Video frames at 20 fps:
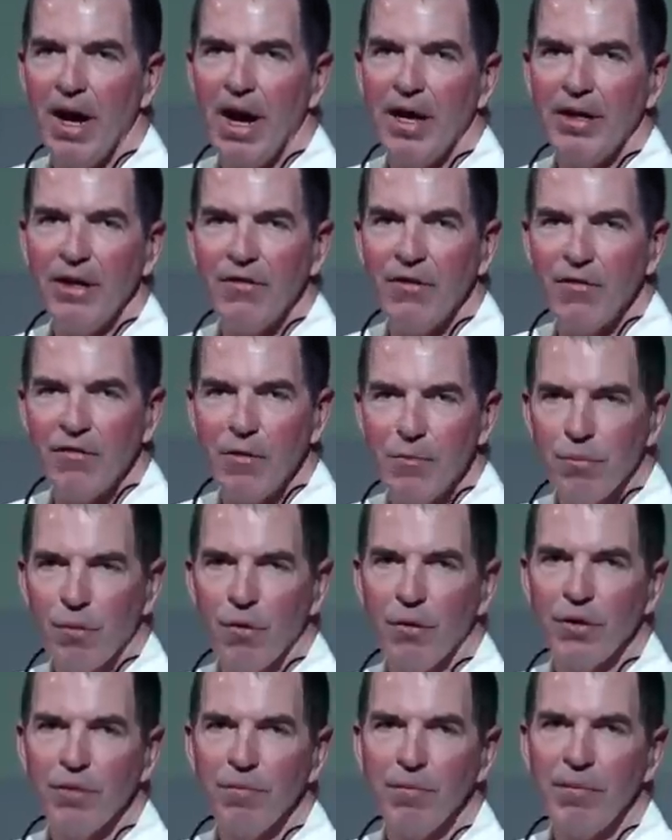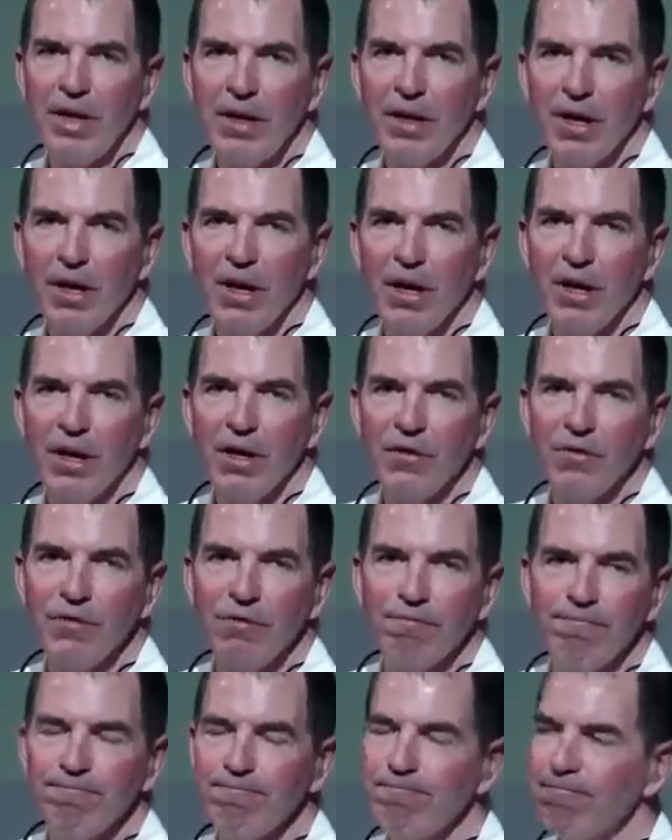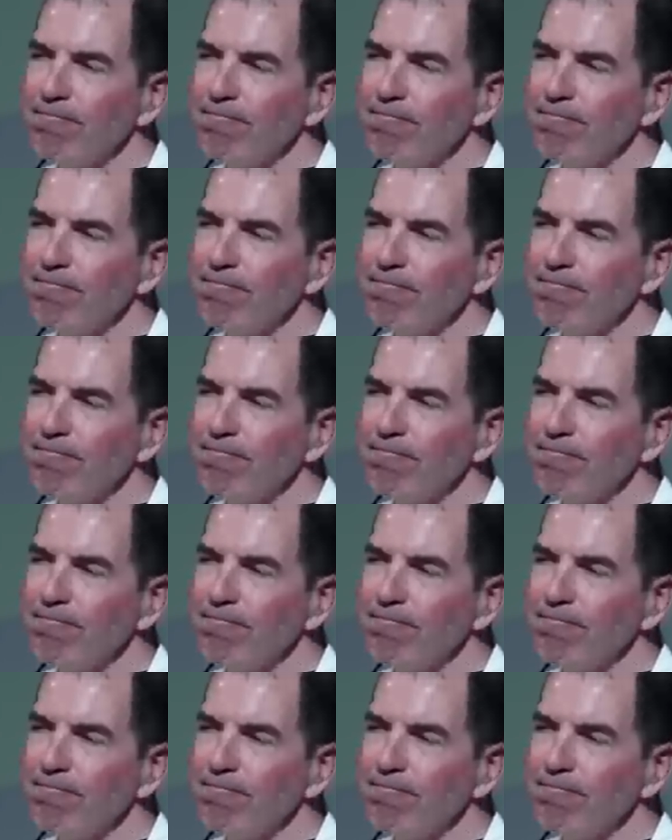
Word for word: And this is important because